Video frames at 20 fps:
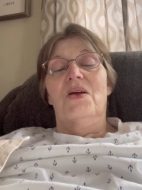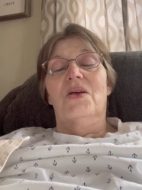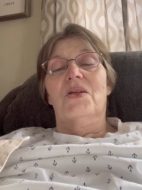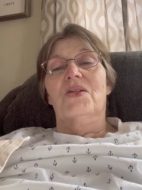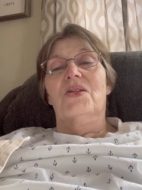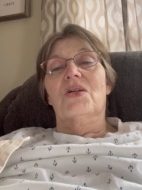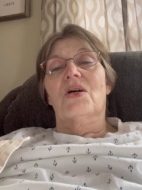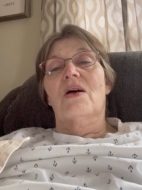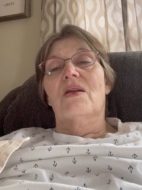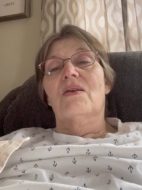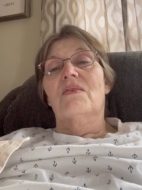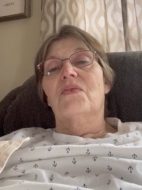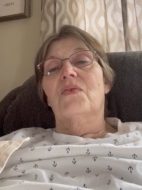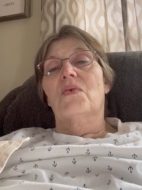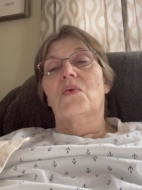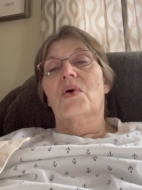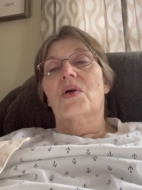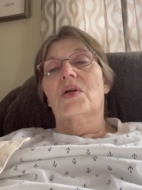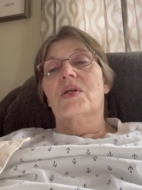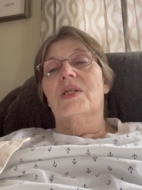John
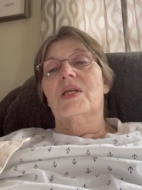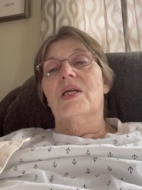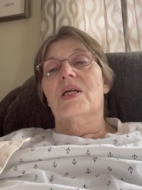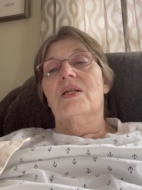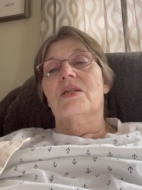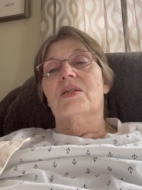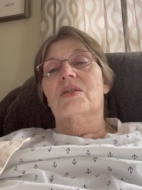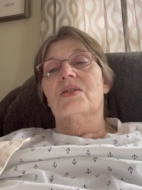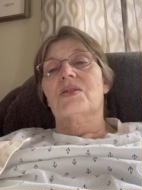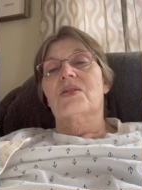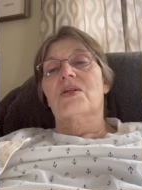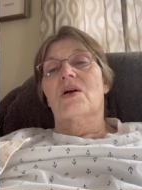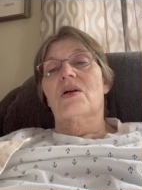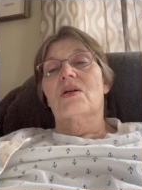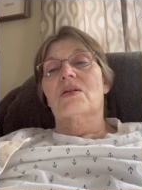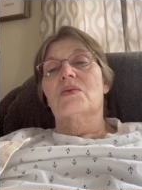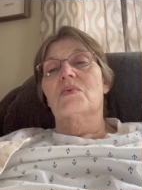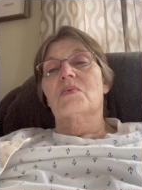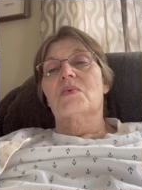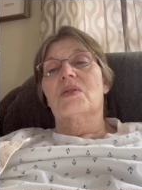14
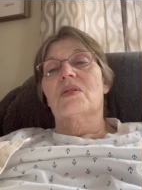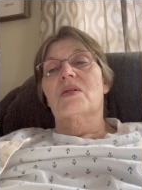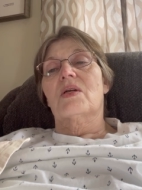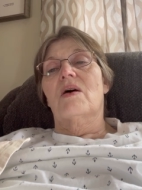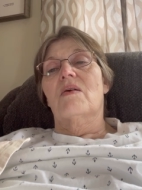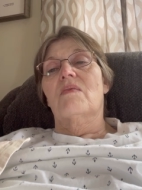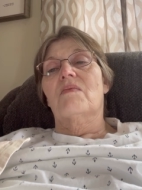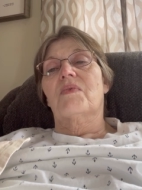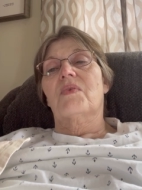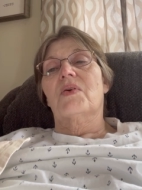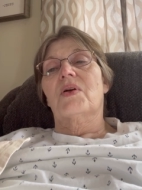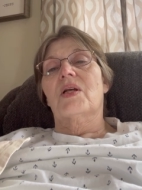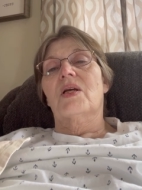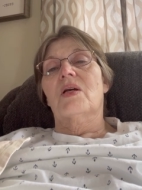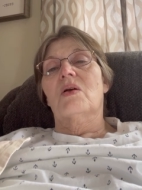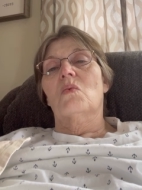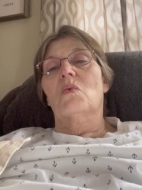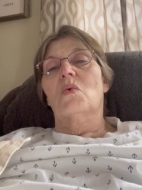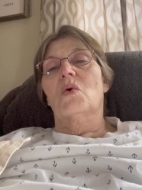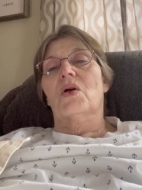starts with
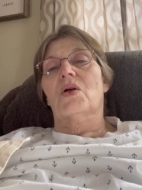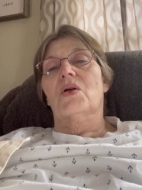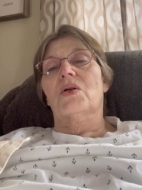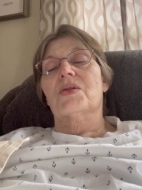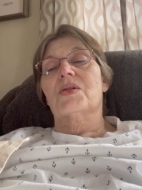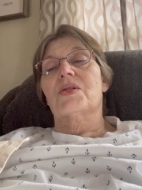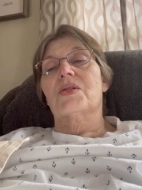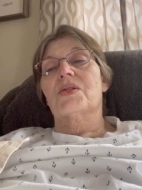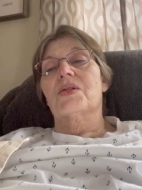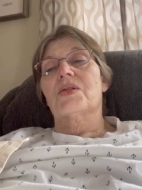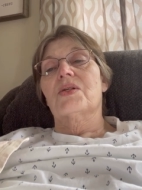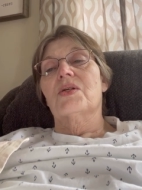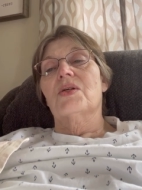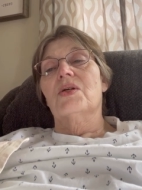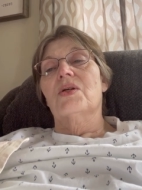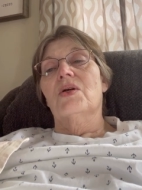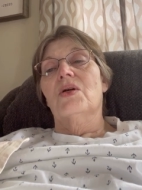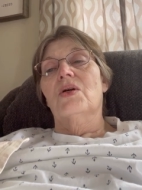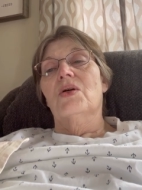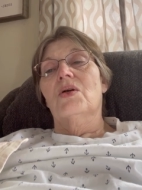comforting words.
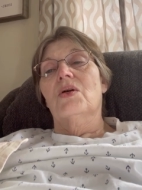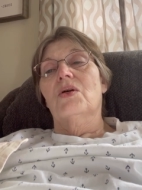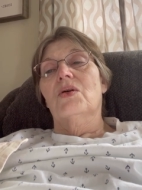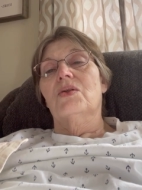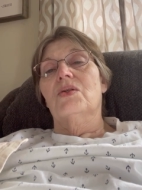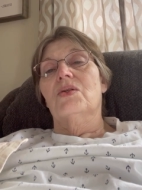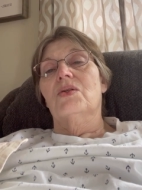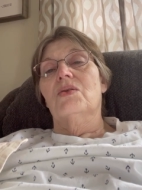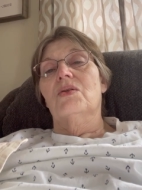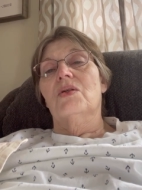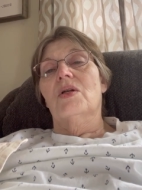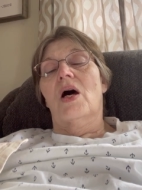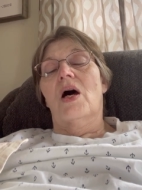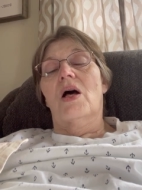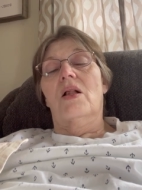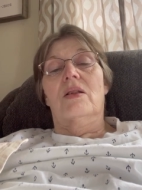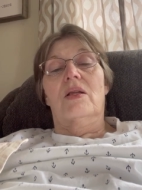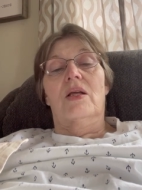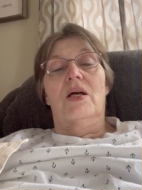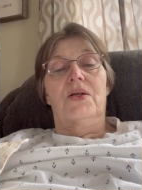Do
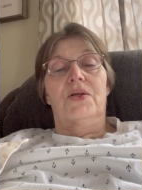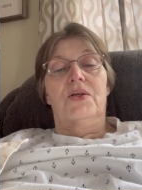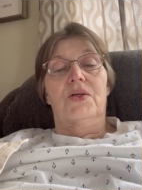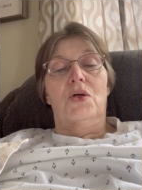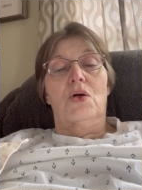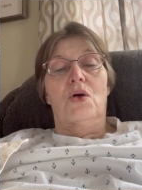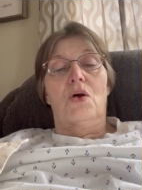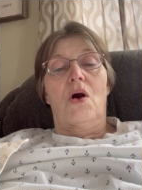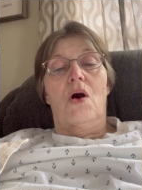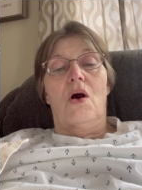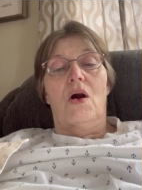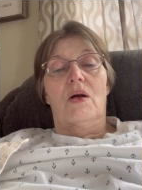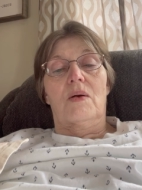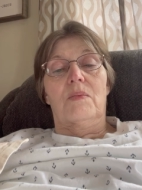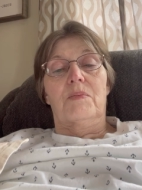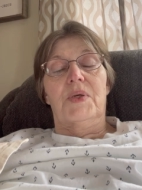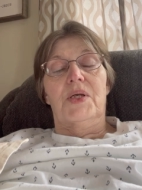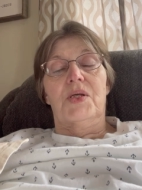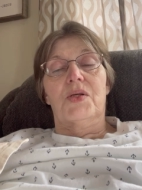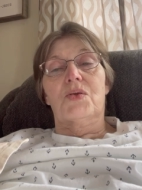not let your
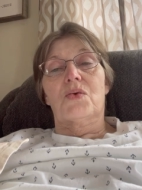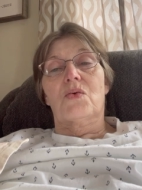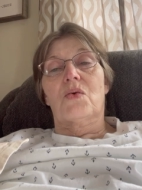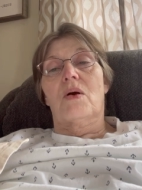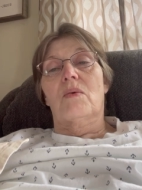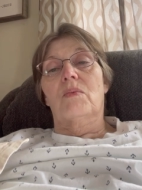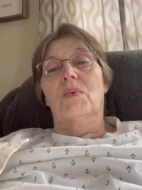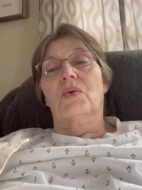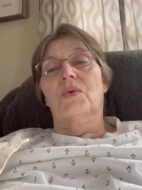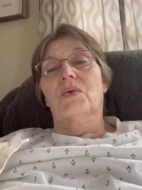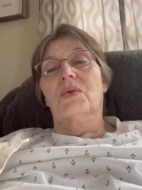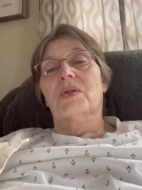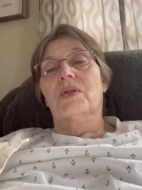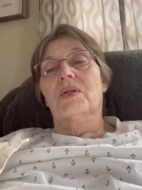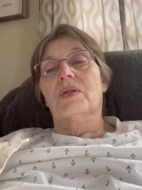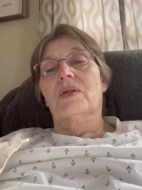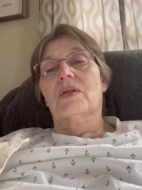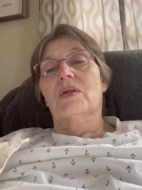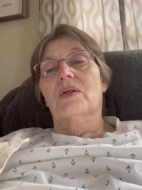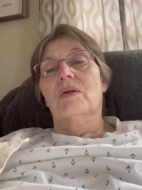heart be troubled.
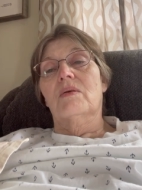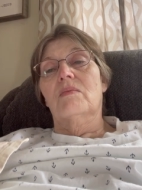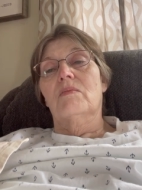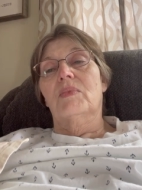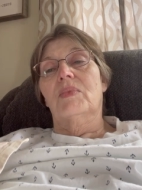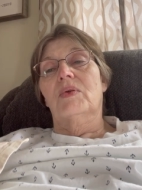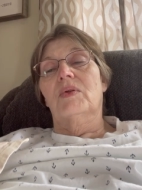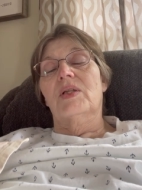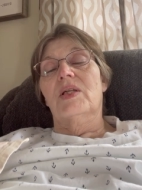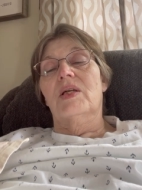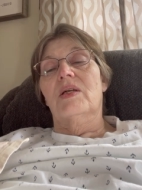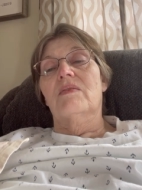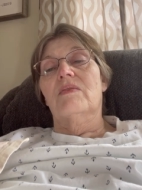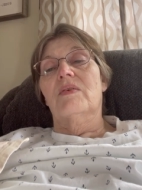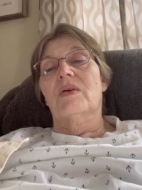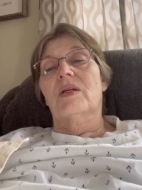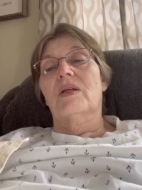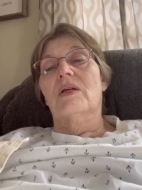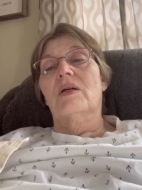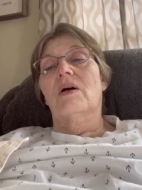Believe
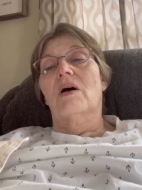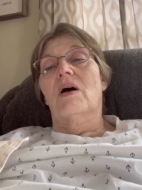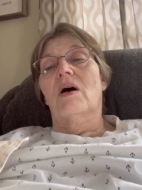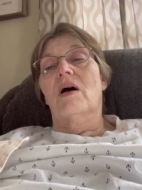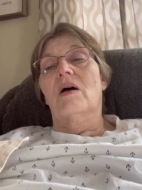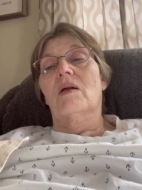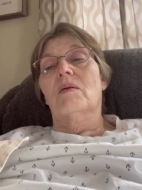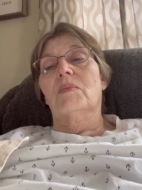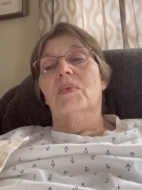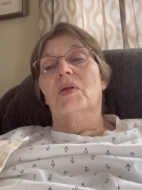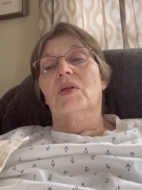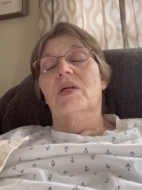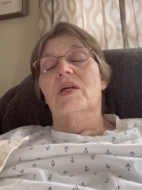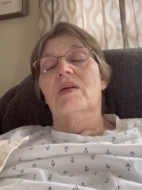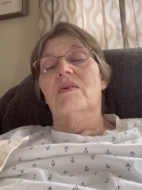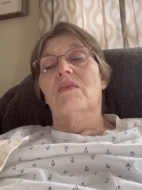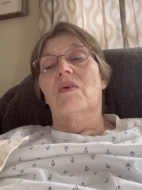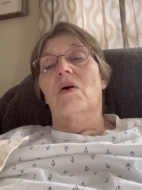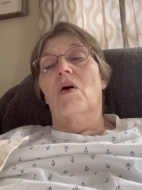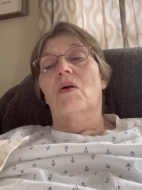in God,
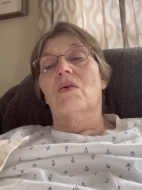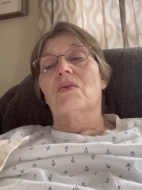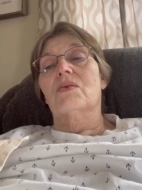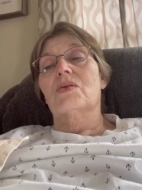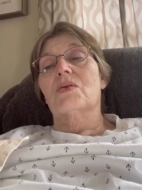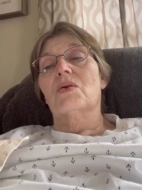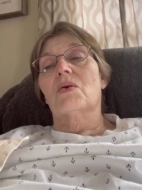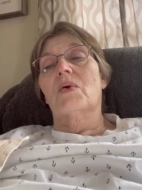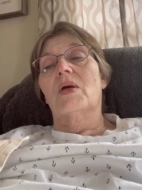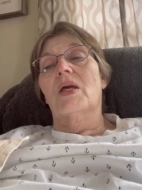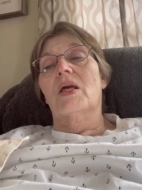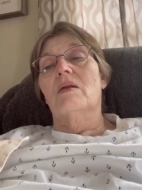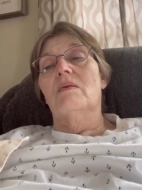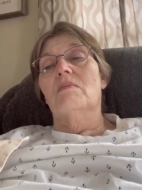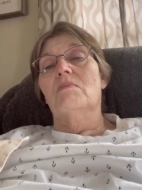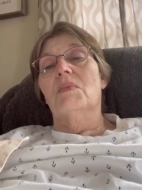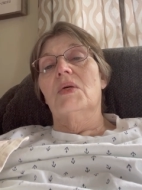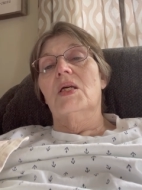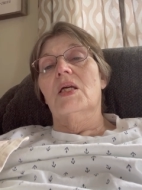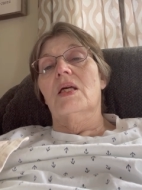believe also
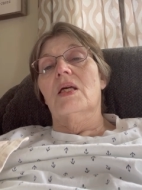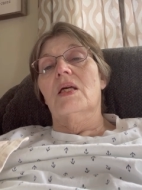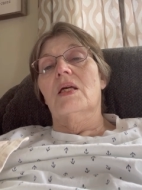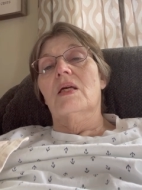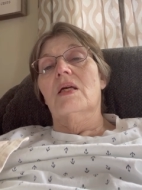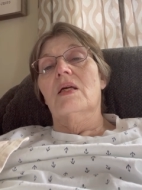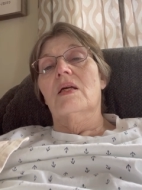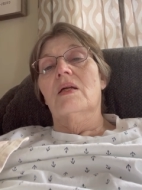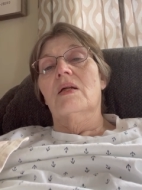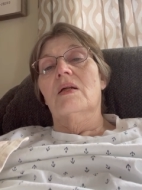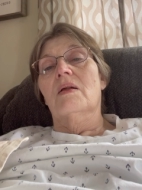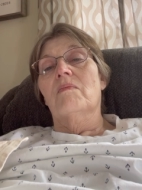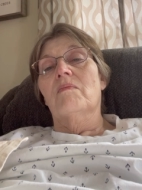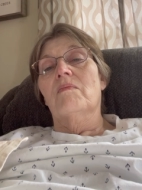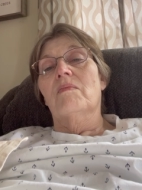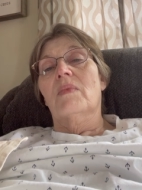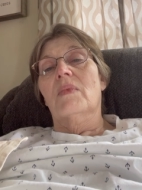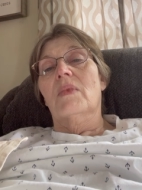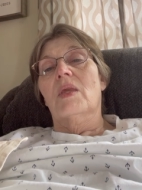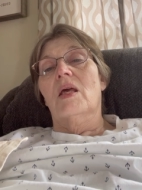in me.
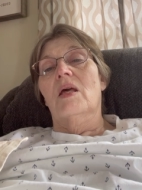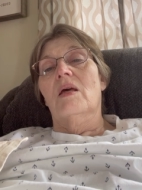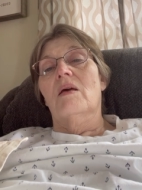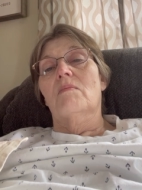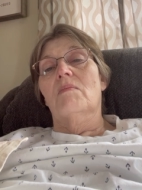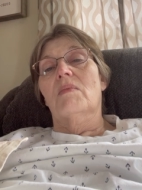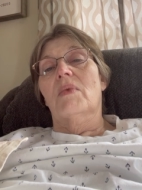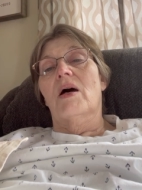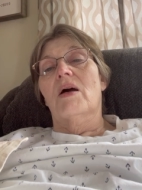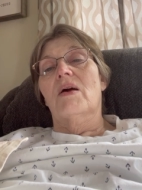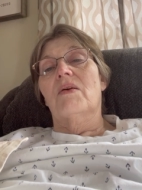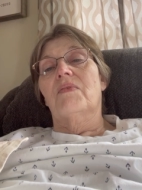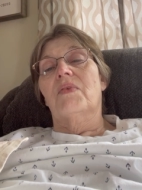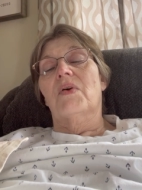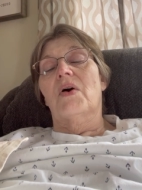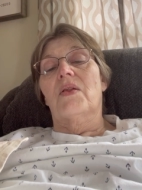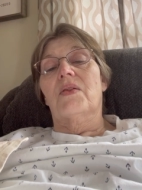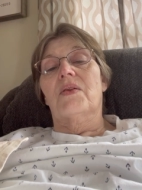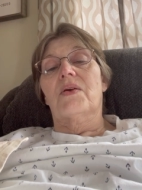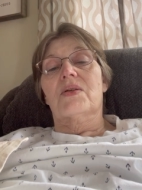In my
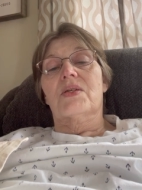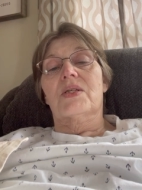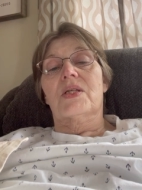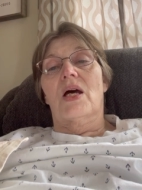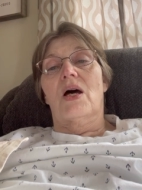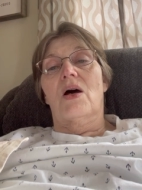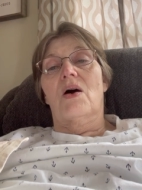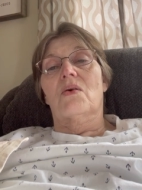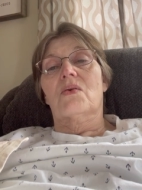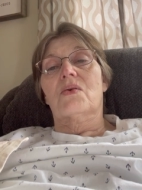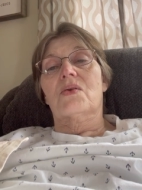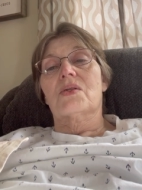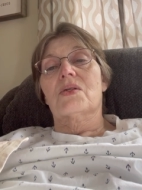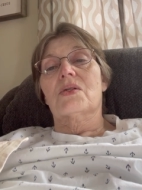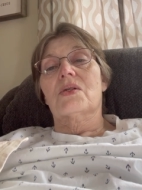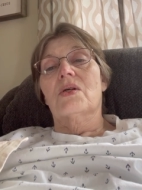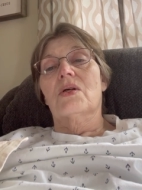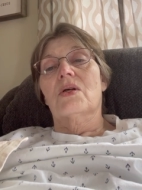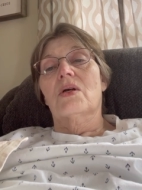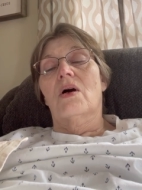Father's house
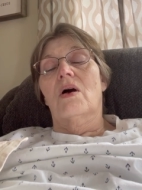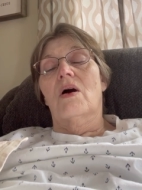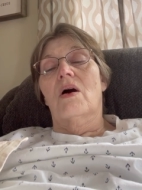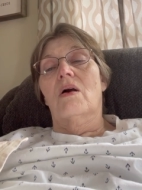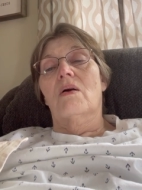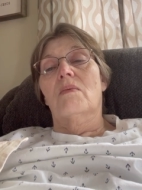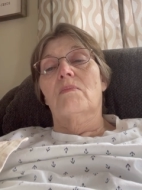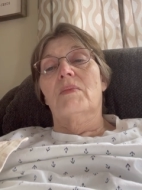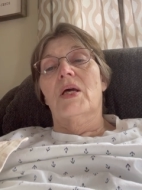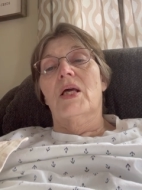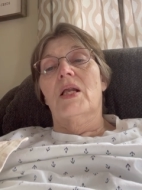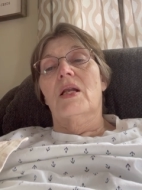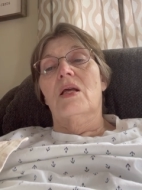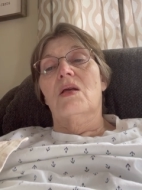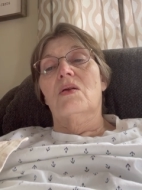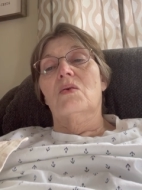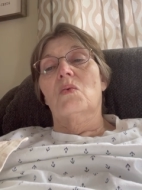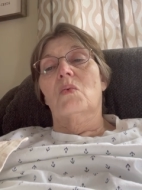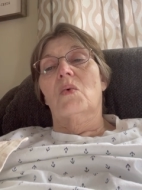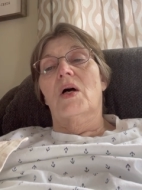are
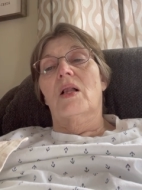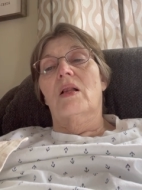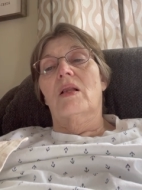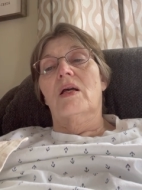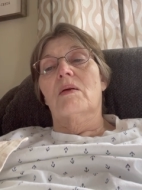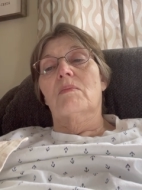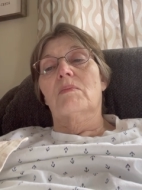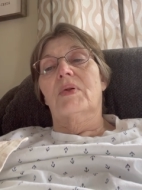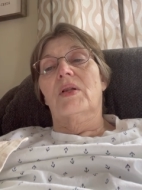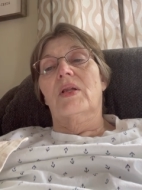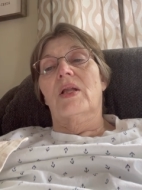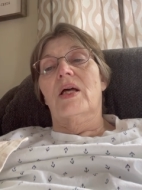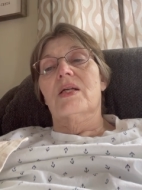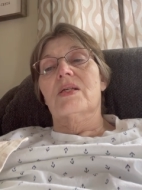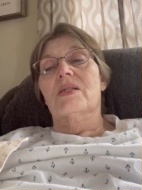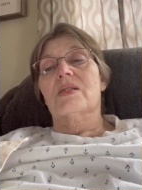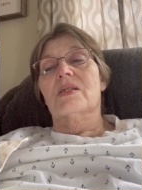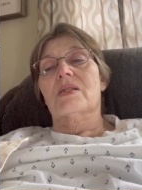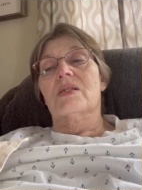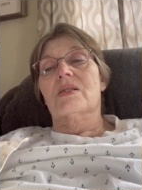many dwelling
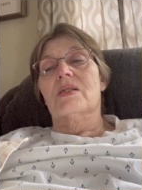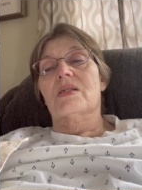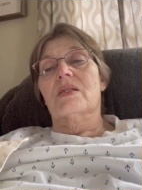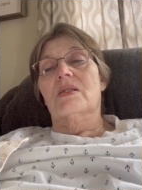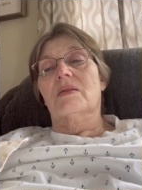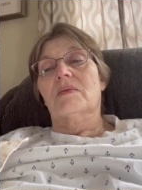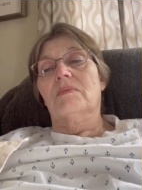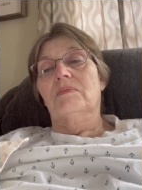places.